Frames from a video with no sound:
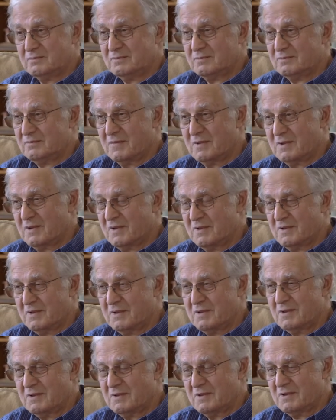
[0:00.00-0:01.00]

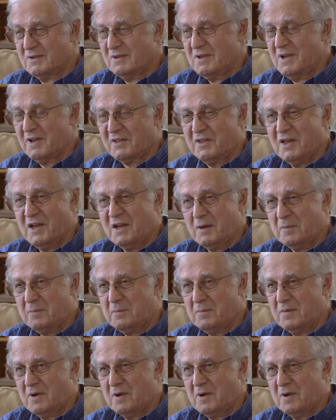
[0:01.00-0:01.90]
the, the NIC there,